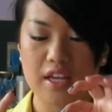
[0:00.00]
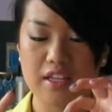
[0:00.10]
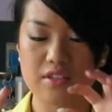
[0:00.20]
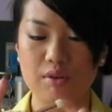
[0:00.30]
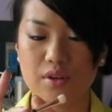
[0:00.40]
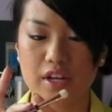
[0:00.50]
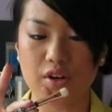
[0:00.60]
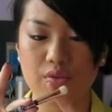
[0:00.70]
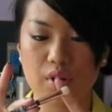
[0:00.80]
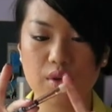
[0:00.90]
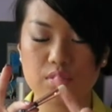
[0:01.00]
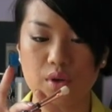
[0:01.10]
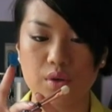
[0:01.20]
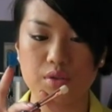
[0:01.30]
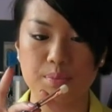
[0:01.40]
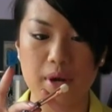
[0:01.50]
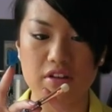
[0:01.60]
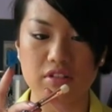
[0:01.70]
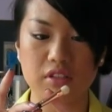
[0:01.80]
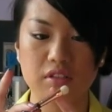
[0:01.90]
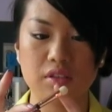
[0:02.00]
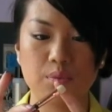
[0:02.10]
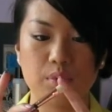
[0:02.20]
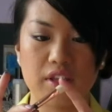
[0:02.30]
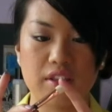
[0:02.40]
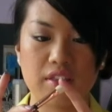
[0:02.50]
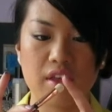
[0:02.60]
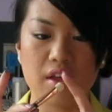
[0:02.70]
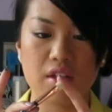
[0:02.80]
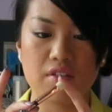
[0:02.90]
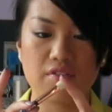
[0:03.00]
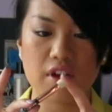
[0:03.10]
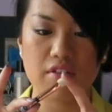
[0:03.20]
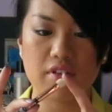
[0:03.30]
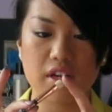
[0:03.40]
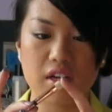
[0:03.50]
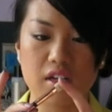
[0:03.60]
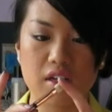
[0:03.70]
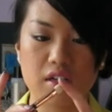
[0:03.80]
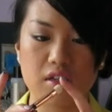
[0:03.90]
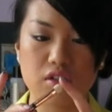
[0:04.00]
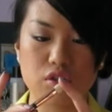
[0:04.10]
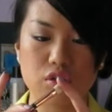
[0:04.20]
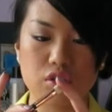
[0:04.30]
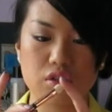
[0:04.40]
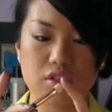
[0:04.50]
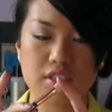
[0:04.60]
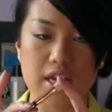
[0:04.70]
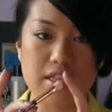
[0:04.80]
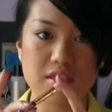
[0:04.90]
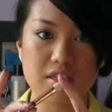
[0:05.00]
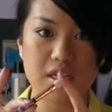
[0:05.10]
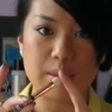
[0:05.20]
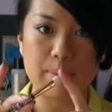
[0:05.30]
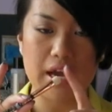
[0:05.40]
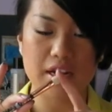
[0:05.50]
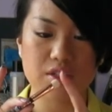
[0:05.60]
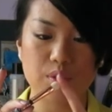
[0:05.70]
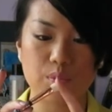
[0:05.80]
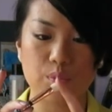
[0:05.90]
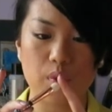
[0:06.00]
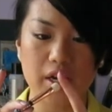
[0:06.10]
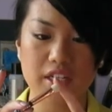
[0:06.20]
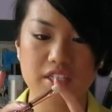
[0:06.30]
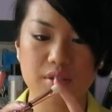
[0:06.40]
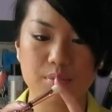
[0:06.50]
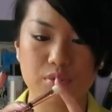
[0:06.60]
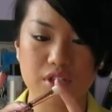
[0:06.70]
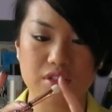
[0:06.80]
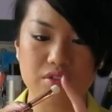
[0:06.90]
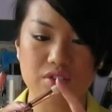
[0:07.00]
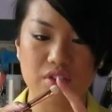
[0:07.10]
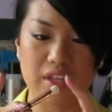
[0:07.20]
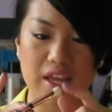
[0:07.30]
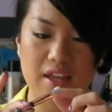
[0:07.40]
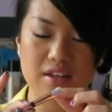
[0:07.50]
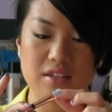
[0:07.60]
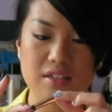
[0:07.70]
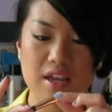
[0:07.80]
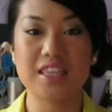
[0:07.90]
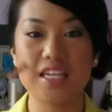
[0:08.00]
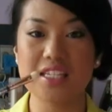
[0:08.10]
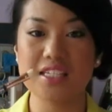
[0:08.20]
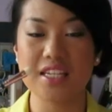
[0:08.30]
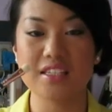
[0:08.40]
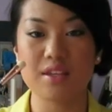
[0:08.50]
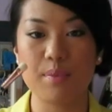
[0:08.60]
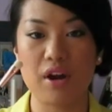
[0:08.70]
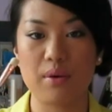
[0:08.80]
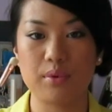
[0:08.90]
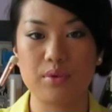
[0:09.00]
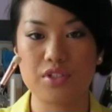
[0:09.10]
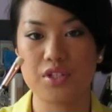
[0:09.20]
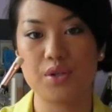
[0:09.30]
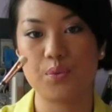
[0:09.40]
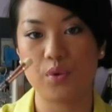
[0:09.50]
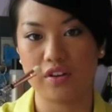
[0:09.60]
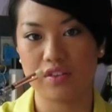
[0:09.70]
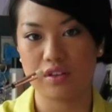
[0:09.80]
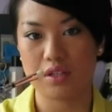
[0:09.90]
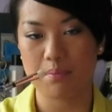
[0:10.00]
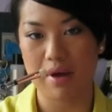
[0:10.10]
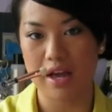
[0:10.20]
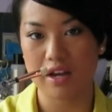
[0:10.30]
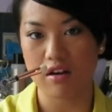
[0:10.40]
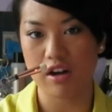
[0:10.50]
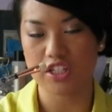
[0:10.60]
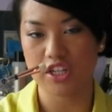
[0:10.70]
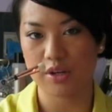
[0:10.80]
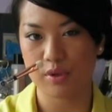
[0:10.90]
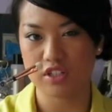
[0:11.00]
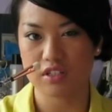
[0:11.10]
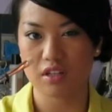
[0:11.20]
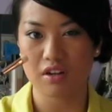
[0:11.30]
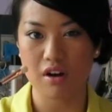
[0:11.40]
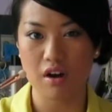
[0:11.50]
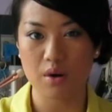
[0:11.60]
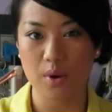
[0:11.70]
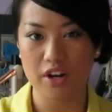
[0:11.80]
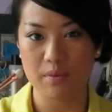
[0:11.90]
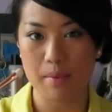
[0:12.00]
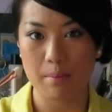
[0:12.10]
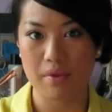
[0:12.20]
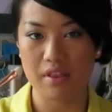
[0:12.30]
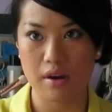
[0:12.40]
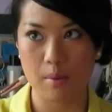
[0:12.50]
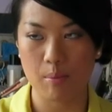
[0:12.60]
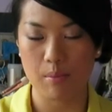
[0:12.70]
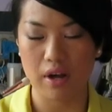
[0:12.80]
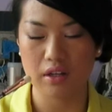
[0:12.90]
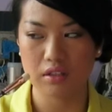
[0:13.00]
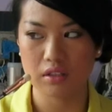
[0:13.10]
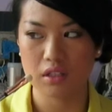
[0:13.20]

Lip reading: It's got like a rose gold barrel with very densely packed white bristles on the end. This is comparable to one of the MAC eyeshadow brushes. I can't quite remember the number.